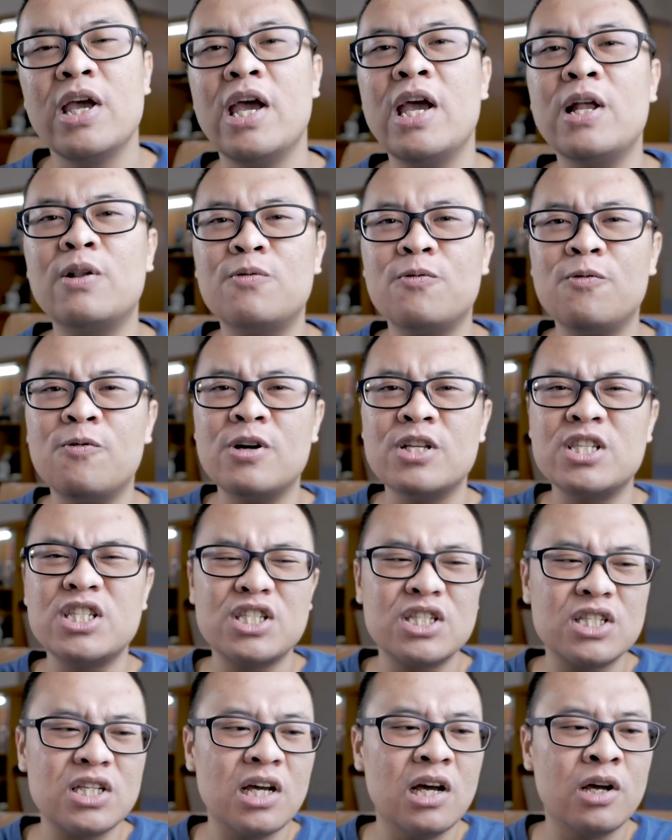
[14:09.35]
it
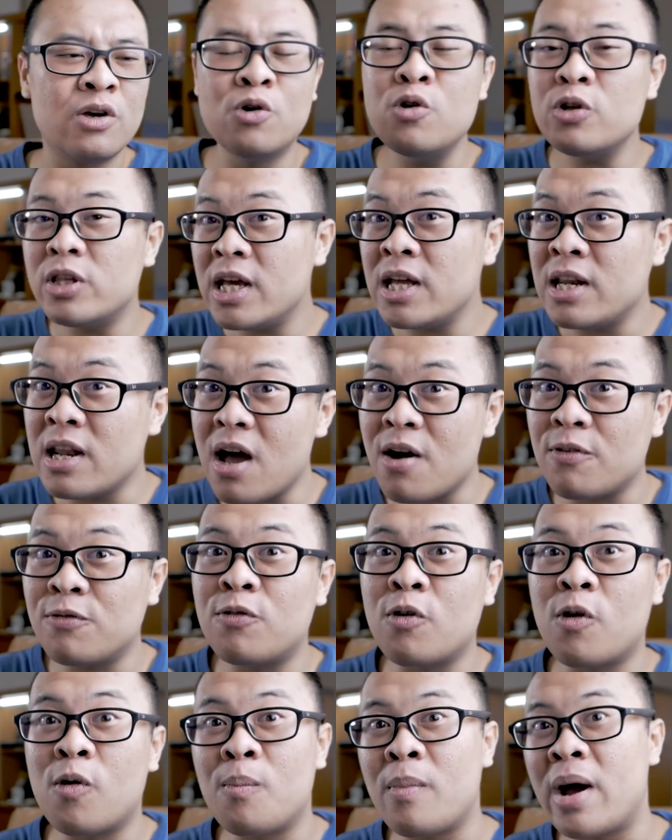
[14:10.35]
was good
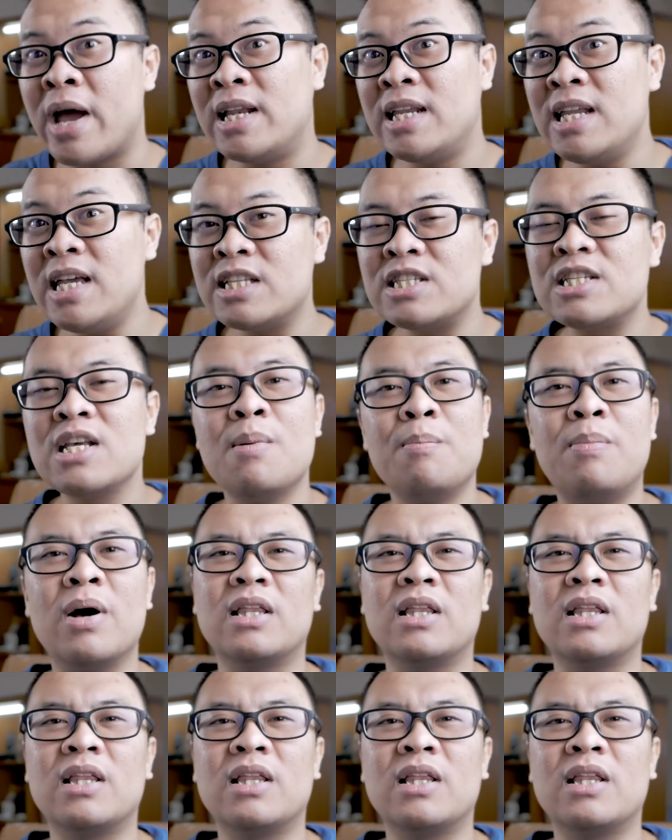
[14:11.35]
enough for my needs,